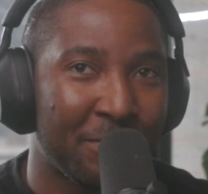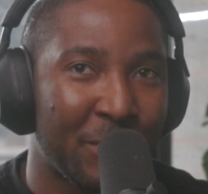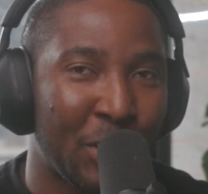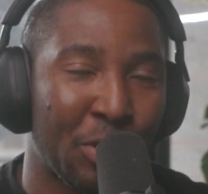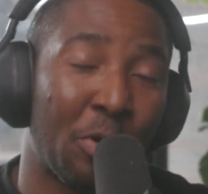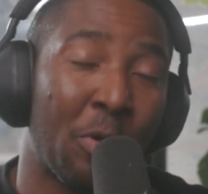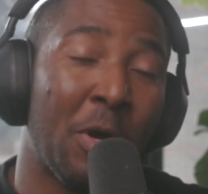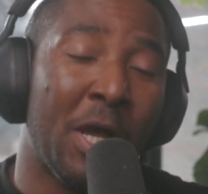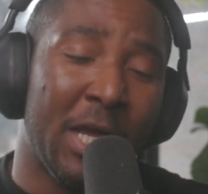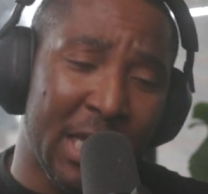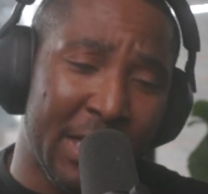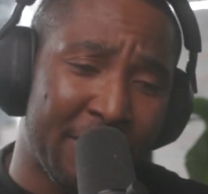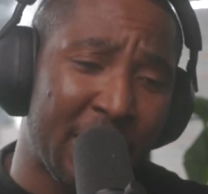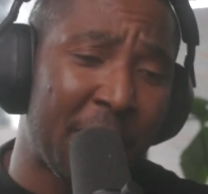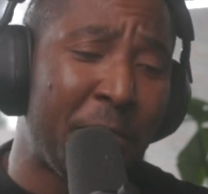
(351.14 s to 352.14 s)
You know,
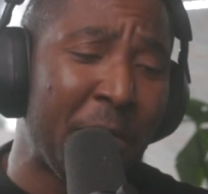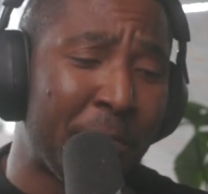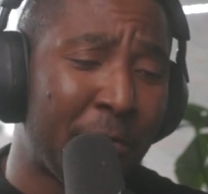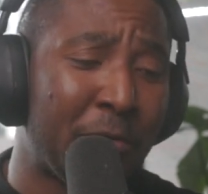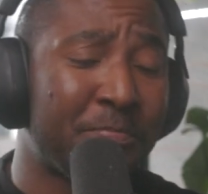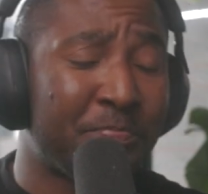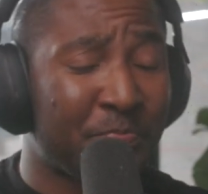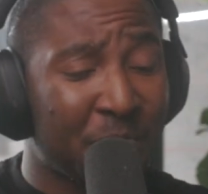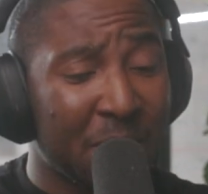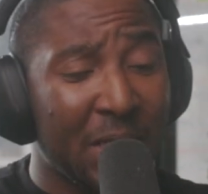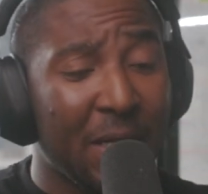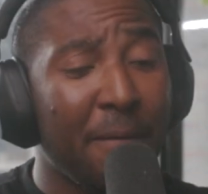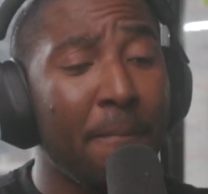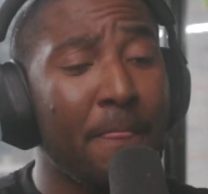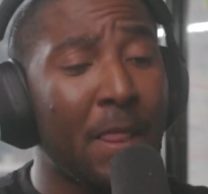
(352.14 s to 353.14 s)
even if people,
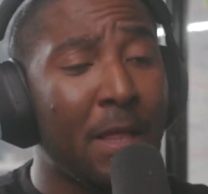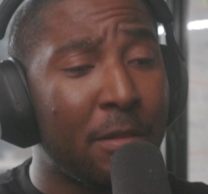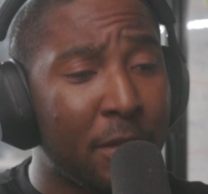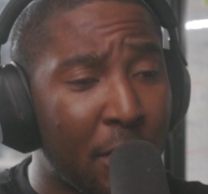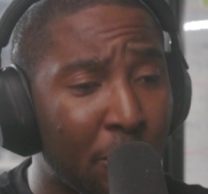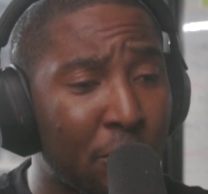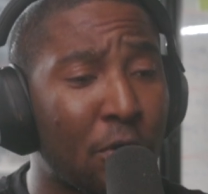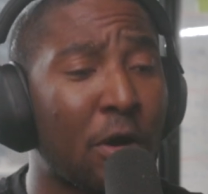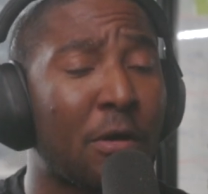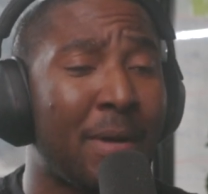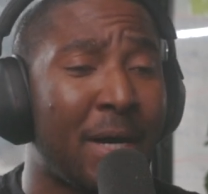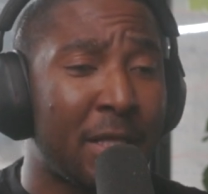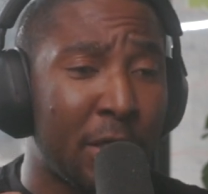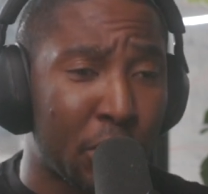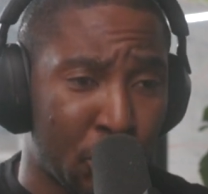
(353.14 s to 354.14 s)
they don't talk
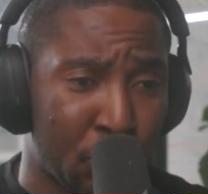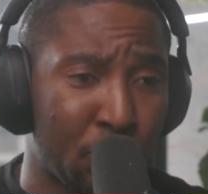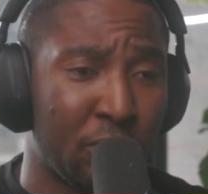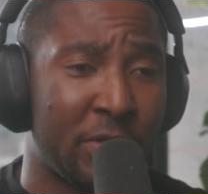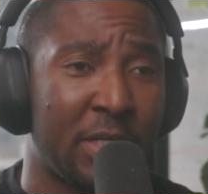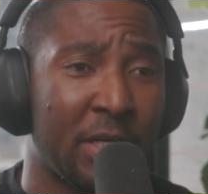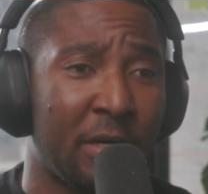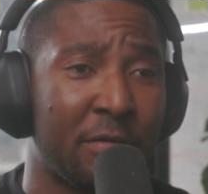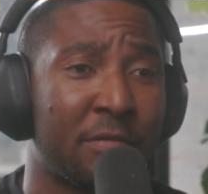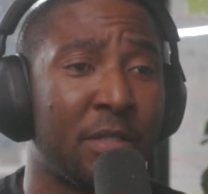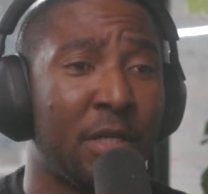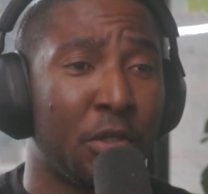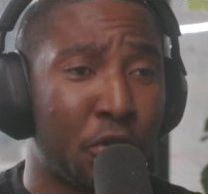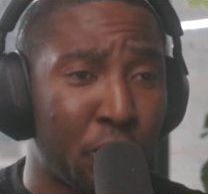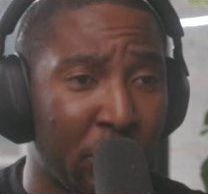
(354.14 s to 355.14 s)
about their true selves,
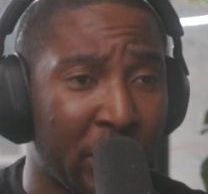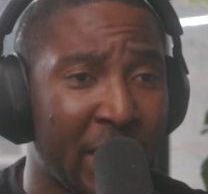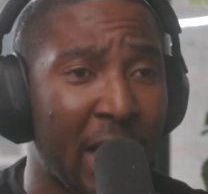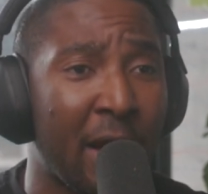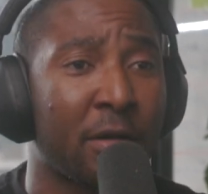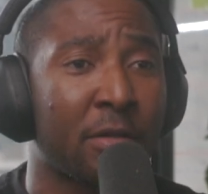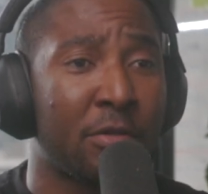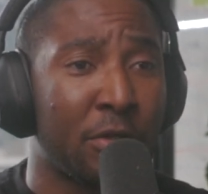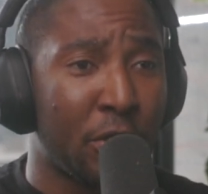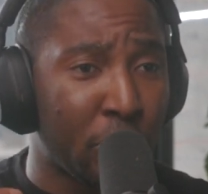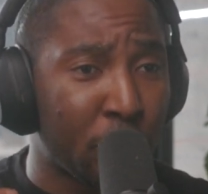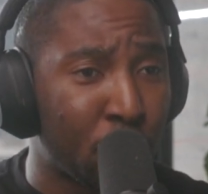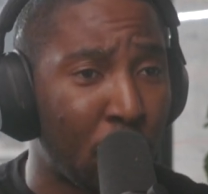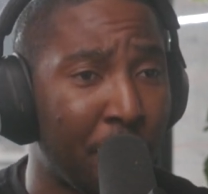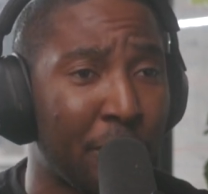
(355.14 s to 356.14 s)
their true character, their
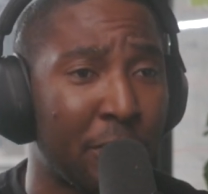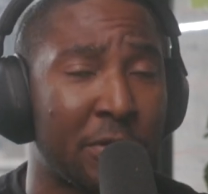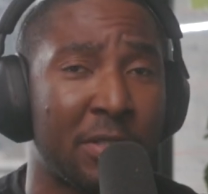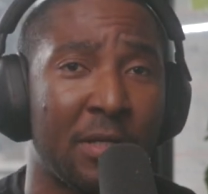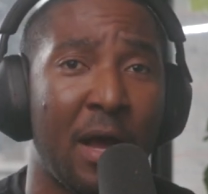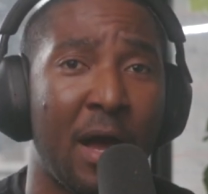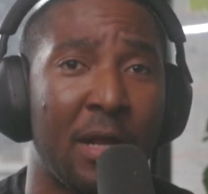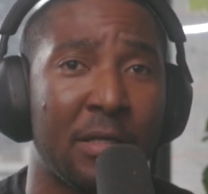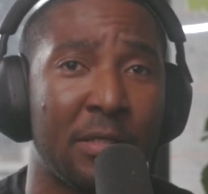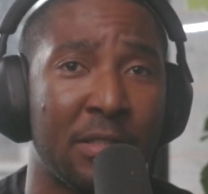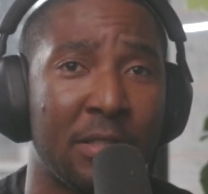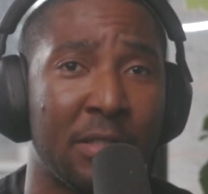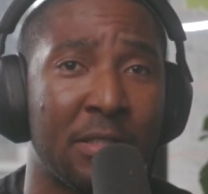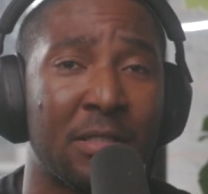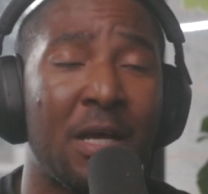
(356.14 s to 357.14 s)
true
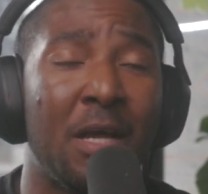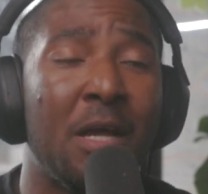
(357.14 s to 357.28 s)
personalities.